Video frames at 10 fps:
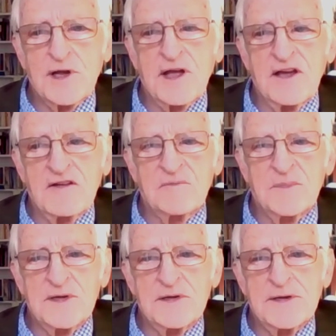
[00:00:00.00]
where I
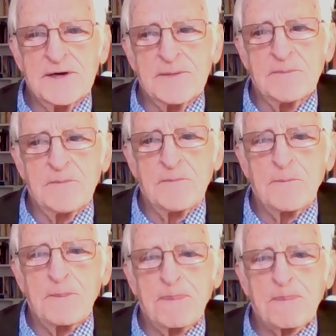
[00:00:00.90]
have been
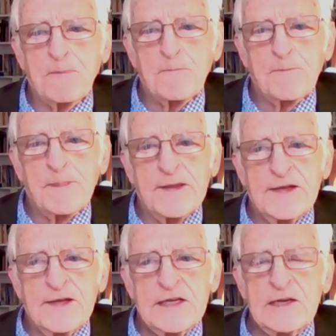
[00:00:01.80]

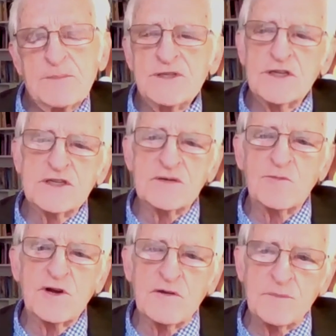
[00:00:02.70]
in a
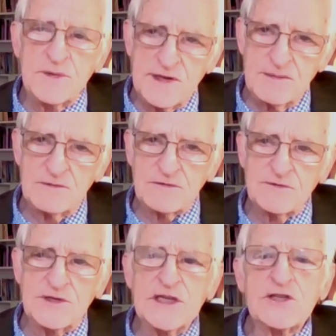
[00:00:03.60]
position where I've been able
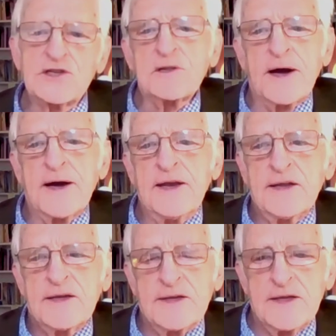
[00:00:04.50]
to teach a
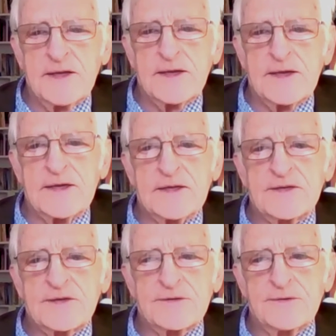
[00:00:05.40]
lot
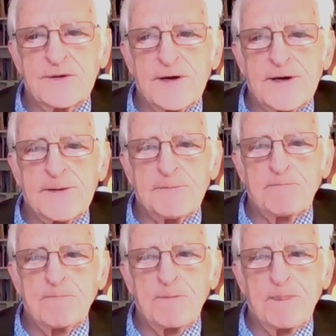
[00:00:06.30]
and
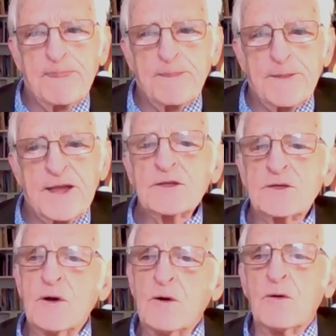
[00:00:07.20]
to
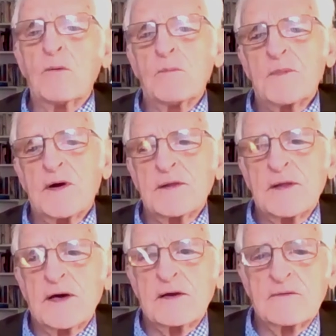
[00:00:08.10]
get to know a
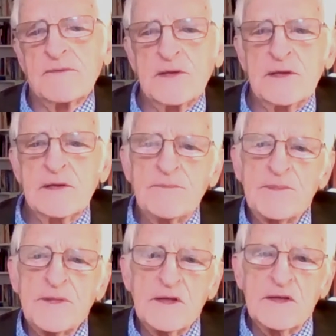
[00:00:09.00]
lot of the
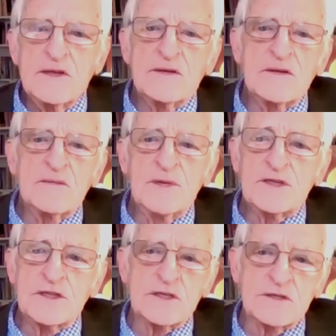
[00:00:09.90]

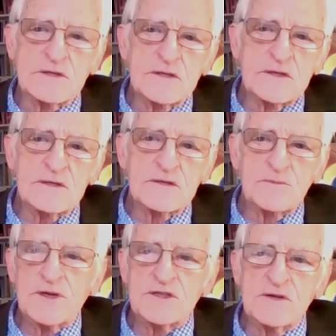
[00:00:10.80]
mystics,
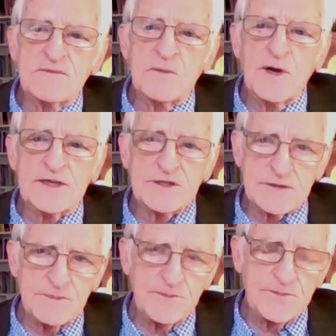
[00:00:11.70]
especially of the West.